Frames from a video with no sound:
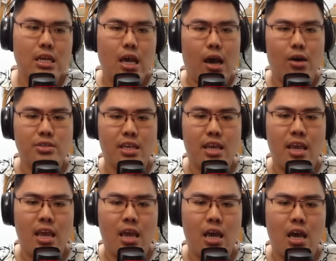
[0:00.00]
I'll
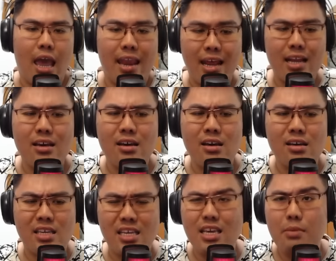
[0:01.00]
say, another
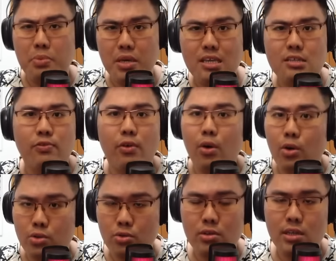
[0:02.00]
key piece for
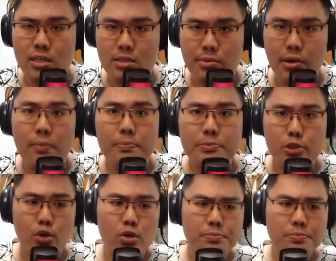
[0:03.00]
auto run as well. So